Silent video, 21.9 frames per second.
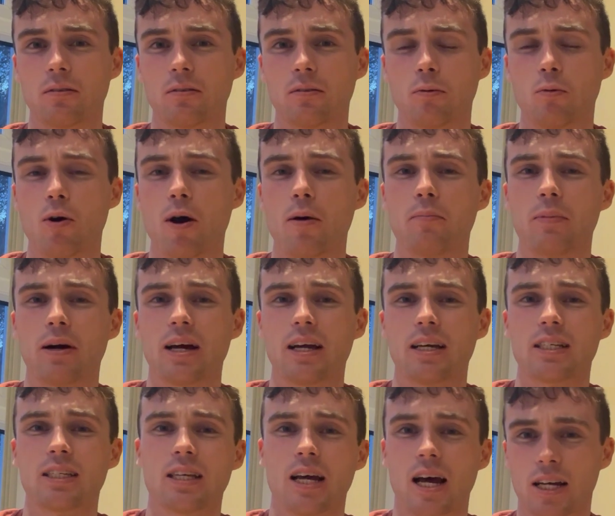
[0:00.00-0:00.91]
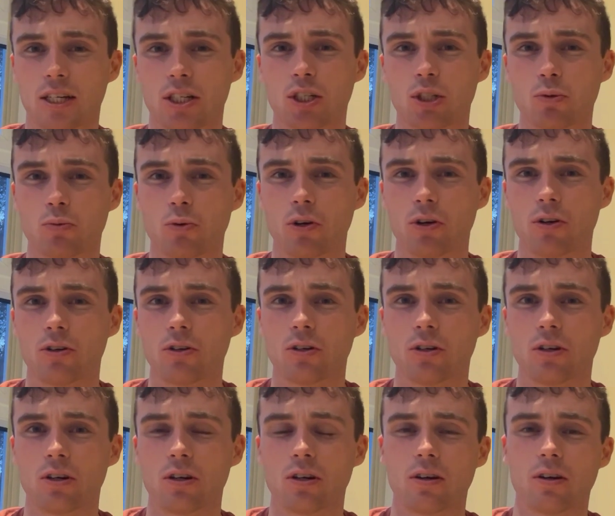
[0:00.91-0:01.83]
what my sessions
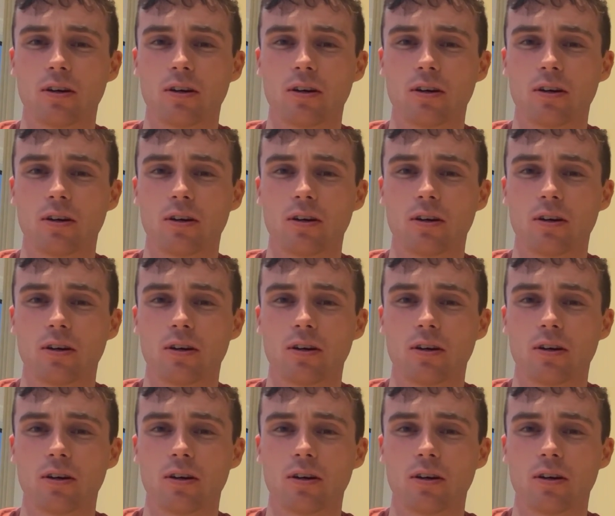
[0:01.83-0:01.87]
were